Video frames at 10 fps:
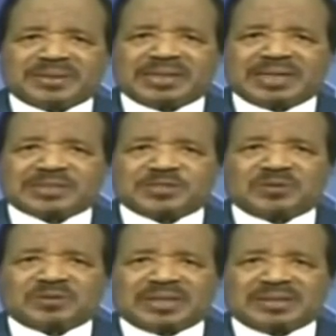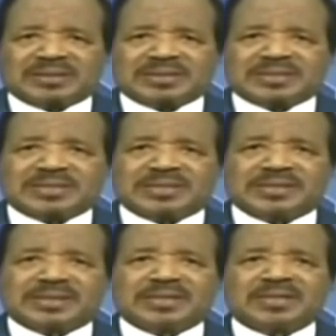of you to the
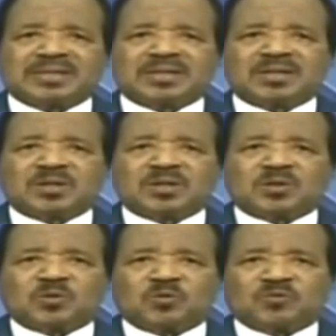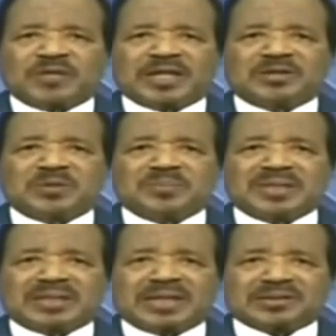perilous
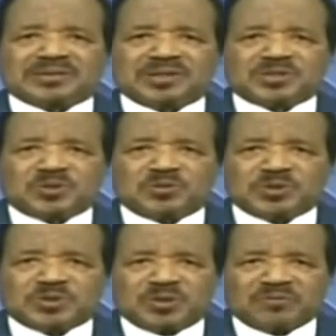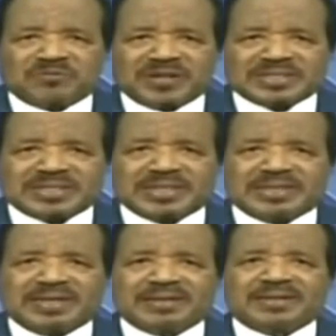path of illegal
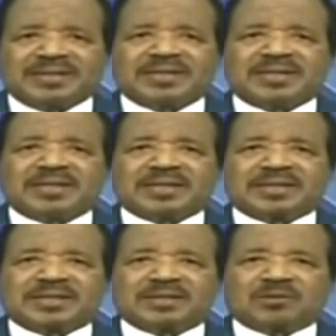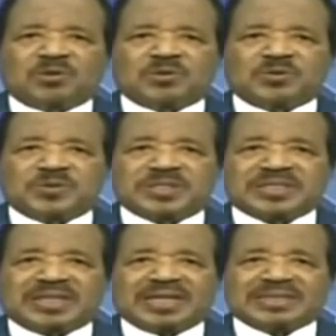immigration or the
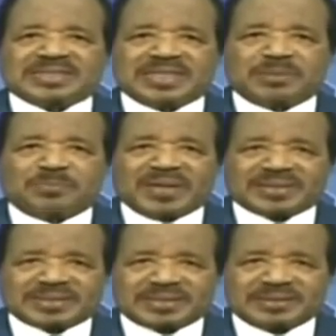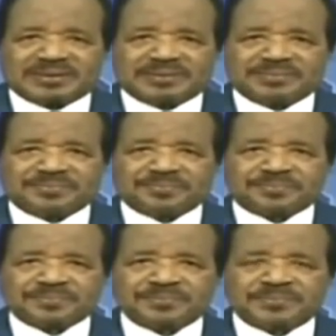illusion of easy
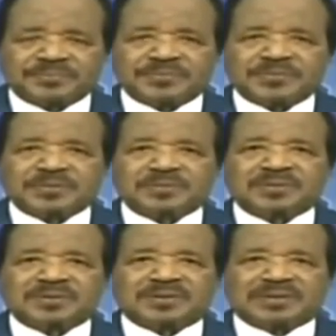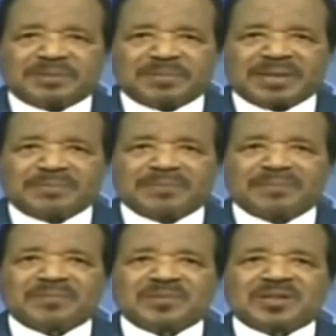solutions that only lead
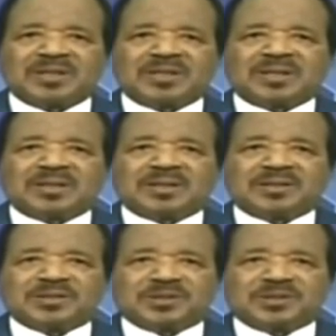to a dead end.